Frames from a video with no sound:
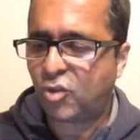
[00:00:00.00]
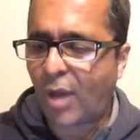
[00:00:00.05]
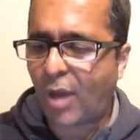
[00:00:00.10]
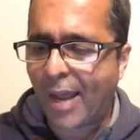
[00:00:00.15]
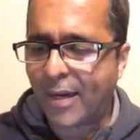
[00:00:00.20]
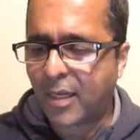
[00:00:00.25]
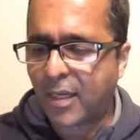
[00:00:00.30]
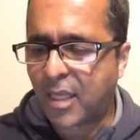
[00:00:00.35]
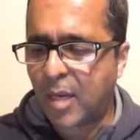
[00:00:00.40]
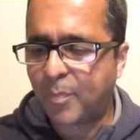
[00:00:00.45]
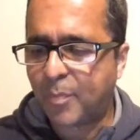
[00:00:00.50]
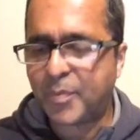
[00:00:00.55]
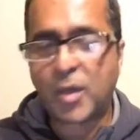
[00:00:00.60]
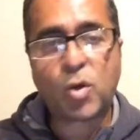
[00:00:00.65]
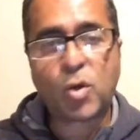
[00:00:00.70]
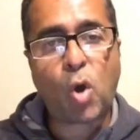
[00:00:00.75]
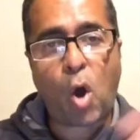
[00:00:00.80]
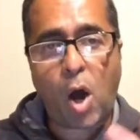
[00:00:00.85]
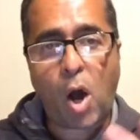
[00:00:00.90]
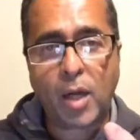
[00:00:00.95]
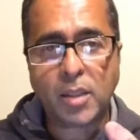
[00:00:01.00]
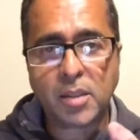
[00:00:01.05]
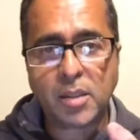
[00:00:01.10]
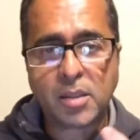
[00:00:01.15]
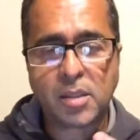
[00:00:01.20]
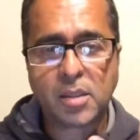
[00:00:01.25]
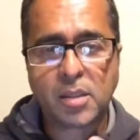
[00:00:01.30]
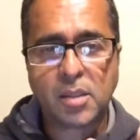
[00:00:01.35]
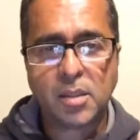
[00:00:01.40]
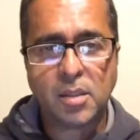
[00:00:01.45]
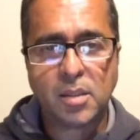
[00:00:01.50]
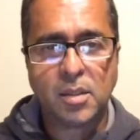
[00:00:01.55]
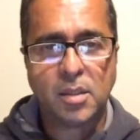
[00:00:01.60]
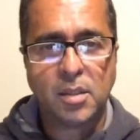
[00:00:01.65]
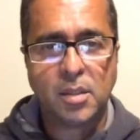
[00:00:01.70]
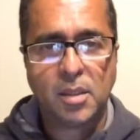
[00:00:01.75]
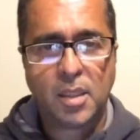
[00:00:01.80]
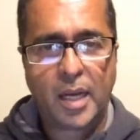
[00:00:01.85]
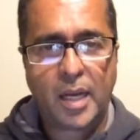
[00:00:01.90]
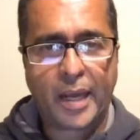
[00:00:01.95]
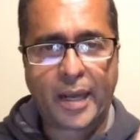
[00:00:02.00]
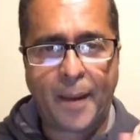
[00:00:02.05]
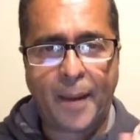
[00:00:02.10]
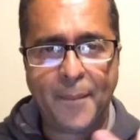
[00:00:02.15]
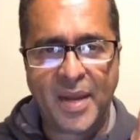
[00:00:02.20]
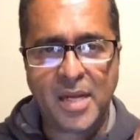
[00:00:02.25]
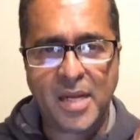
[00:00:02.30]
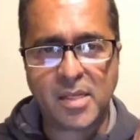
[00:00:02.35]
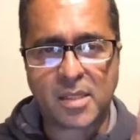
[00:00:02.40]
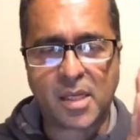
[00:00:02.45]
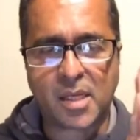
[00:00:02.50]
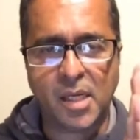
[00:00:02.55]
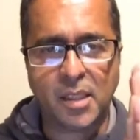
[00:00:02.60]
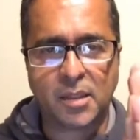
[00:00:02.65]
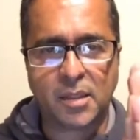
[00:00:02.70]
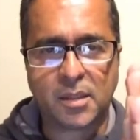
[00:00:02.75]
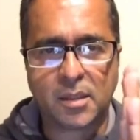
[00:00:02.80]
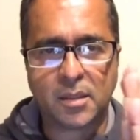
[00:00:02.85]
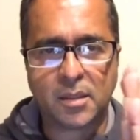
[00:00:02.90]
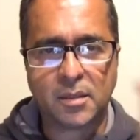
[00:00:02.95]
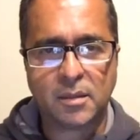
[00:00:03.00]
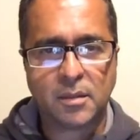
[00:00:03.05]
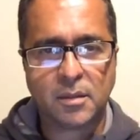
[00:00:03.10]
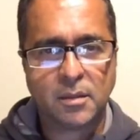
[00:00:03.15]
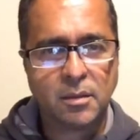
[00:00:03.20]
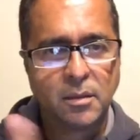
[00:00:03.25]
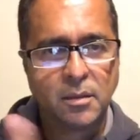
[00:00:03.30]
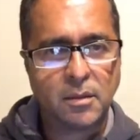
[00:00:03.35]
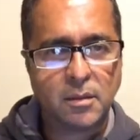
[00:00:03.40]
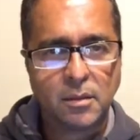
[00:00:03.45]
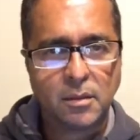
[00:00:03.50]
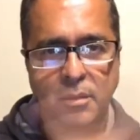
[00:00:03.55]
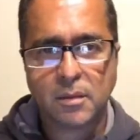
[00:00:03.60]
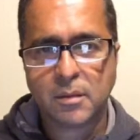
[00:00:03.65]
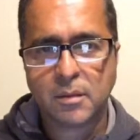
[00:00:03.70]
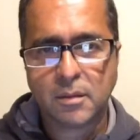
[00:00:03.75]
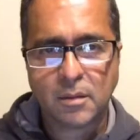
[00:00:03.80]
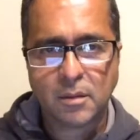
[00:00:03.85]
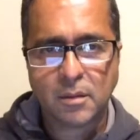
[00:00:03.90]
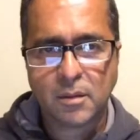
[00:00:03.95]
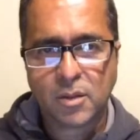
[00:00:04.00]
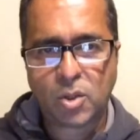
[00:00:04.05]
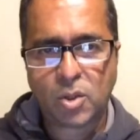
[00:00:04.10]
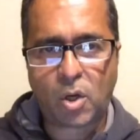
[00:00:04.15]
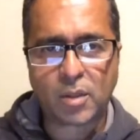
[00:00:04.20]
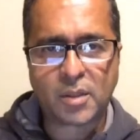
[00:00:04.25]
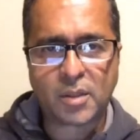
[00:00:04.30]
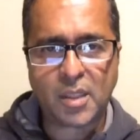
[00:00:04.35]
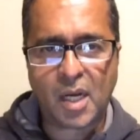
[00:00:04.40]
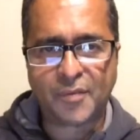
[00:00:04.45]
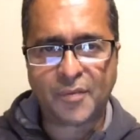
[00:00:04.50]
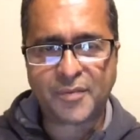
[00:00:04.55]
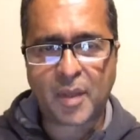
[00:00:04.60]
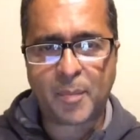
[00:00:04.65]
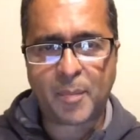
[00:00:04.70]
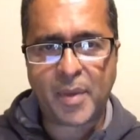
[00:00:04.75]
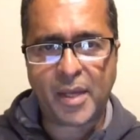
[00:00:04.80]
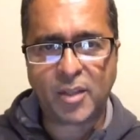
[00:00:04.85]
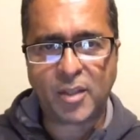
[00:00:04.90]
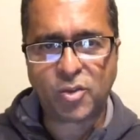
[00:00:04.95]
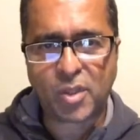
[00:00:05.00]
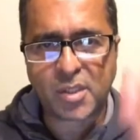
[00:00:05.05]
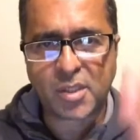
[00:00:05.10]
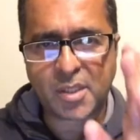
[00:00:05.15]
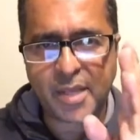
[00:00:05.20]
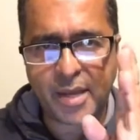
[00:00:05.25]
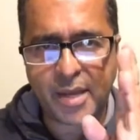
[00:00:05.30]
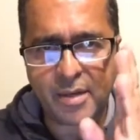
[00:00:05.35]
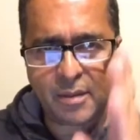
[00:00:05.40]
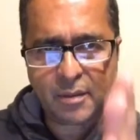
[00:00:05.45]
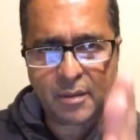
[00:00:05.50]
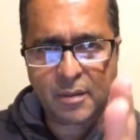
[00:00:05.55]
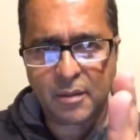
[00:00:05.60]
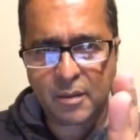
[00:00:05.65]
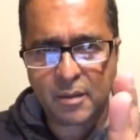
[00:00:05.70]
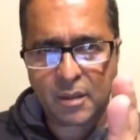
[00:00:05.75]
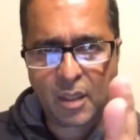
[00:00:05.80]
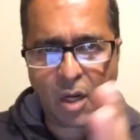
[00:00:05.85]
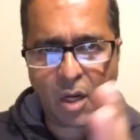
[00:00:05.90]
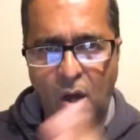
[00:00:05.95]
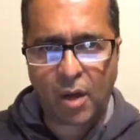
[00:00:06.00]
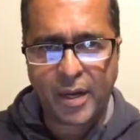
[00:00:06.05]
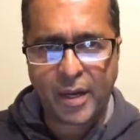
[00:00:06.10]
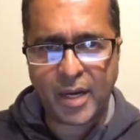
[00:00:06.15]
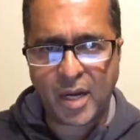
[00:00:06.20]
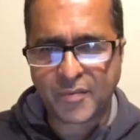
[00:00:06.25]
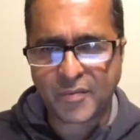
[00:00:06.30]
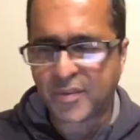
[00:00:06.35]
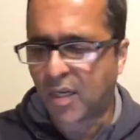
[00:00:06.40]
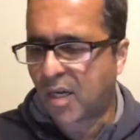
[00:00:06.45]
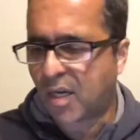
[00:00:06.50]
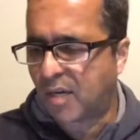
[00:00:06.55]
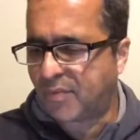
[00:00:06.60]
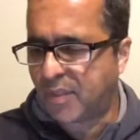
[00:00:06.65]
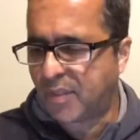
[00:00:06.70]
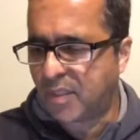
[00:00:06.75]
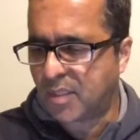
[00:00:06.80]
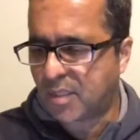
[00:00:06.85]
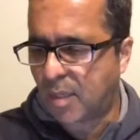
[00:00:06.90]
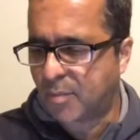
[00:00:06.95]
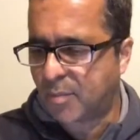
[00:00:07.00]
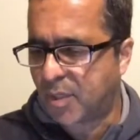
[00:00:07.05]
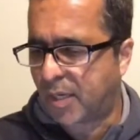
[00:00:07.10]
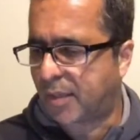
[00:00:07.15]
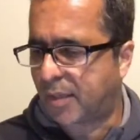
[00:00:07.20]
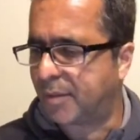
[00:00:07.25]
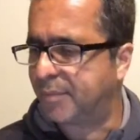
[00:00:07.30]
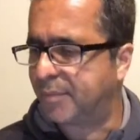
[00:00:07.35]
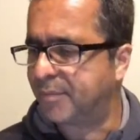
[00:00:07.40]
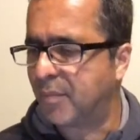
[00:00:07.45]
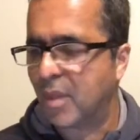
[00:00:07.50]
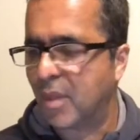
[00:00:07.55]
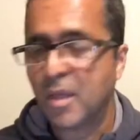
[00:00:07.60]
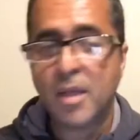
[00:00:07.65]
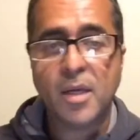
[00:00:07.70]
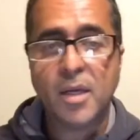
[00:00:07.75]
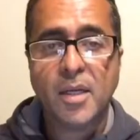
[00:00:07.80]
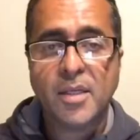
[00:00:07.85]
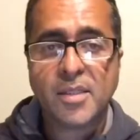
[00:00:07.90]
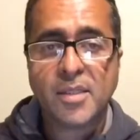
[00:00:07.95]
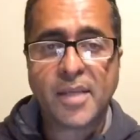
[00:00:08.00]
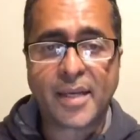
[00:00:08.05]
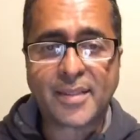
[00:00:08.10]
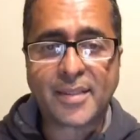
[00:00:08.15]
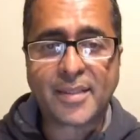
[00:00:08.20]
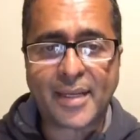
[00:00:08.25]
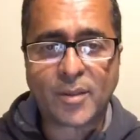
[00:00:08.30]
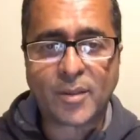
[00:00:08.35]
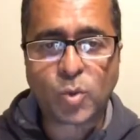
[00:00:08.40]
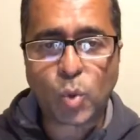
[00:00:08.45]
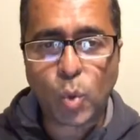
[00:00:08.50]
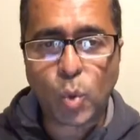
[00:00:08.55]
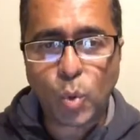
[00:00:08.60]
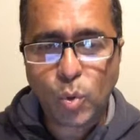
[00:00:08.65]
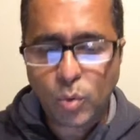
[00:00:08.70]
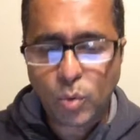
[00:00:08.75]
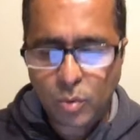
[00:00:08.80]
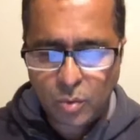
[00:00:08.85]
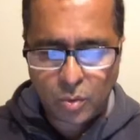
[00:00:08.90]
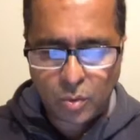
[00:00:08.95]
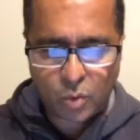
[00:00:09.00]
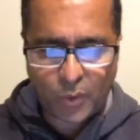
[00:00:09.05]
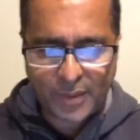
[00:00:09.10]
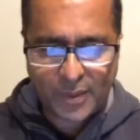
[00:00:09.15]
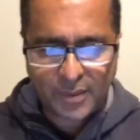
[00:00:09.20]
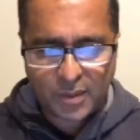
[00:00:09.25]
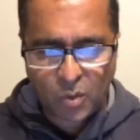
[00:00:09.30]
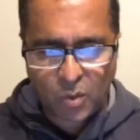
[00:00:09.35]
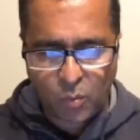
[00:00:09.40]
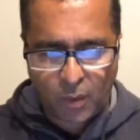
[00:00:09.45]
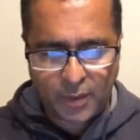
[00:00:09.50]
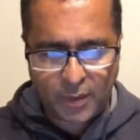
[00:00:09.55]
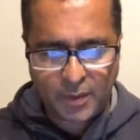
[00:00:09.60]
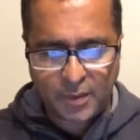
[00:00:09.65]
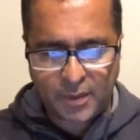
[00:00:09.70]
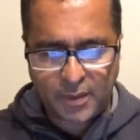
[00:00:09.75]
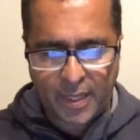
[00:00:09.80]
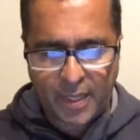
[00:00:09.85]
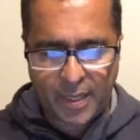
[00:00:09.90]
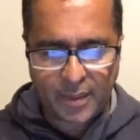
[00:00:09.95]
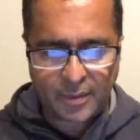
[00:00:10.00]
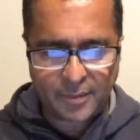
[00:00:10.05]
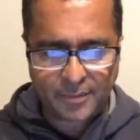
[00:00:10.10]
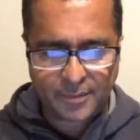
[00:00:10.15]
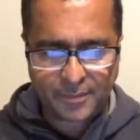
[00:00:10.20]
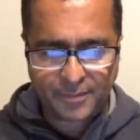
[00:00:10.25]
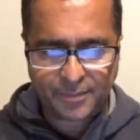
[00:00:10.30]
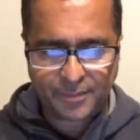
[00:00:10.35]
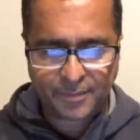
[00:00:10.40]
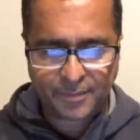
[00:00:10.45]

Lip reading: Let's try and keep the calls like a mini skirt. Short enough to be interesting, long enough to cover the subject. 682-2110.